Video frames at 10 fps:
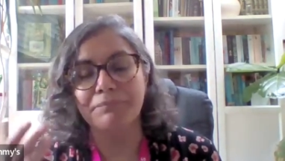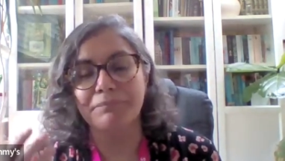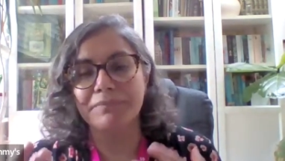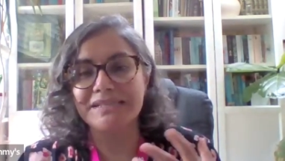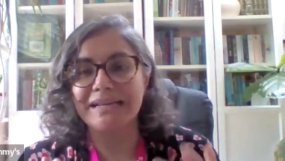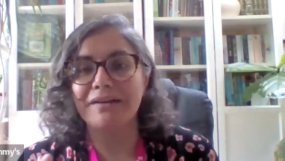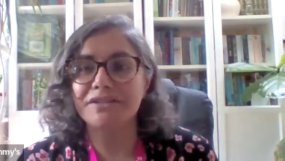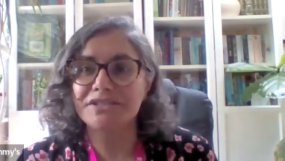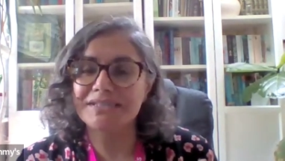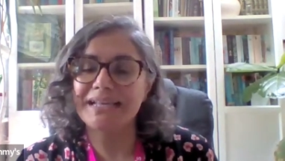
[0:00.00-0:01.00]

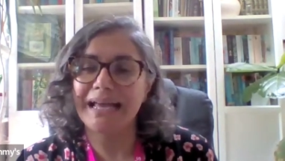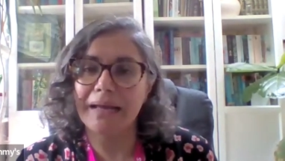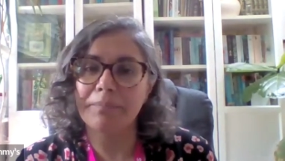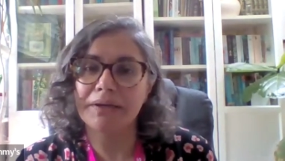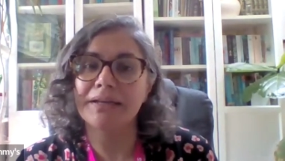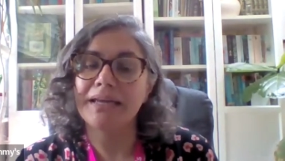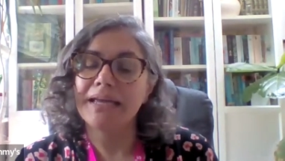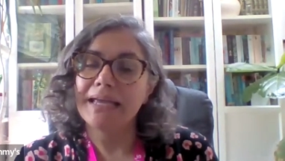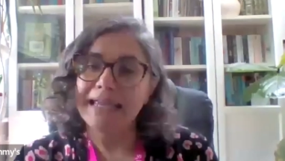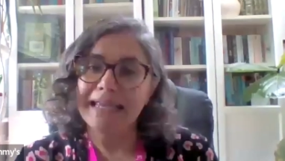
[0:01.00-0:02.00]
miscarriages happen
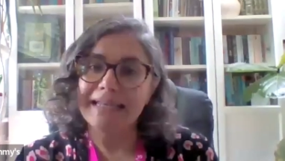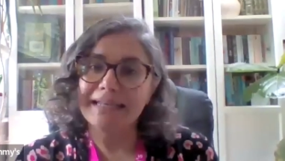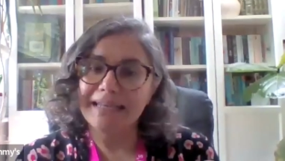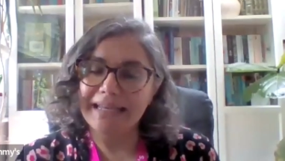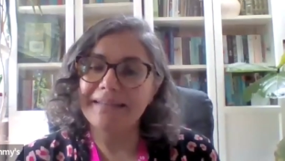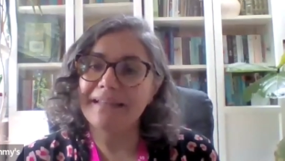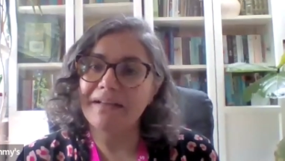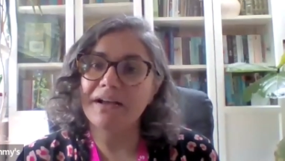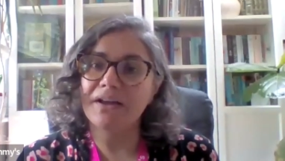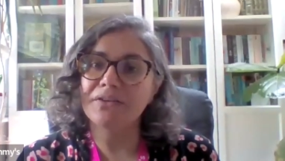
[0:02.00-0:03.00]
in
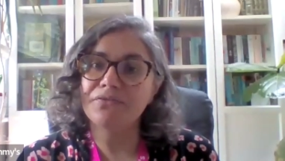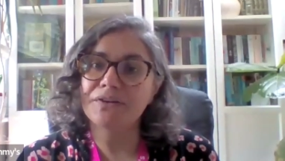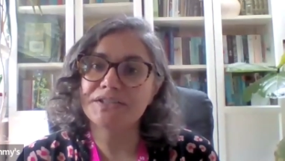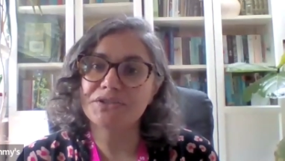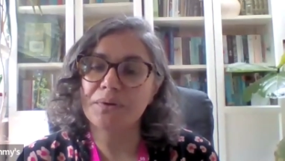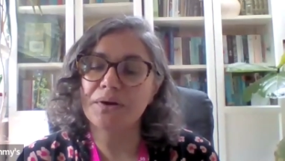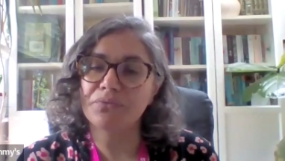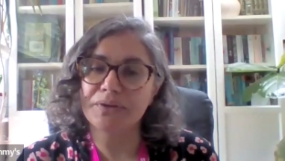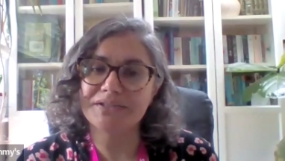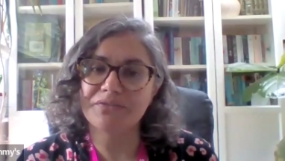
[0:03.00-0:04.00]
that kind of first 12
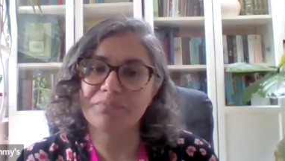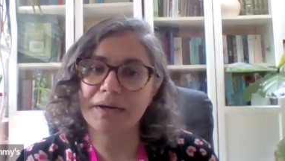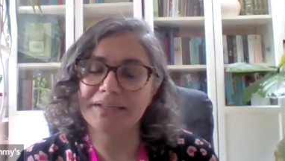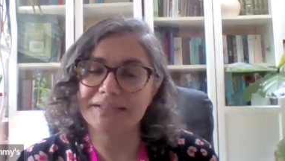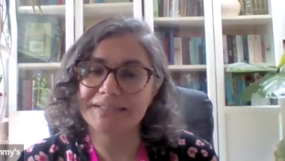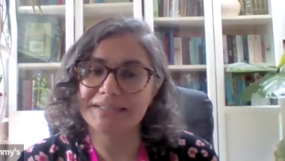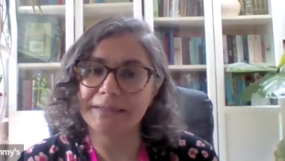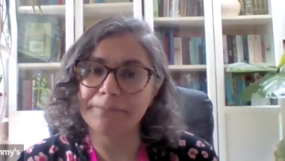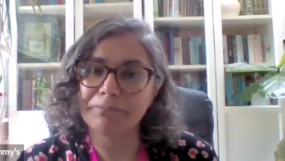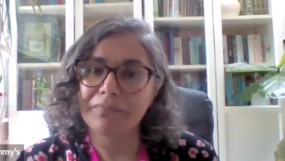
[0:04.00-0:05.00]
weeks of pregnancy.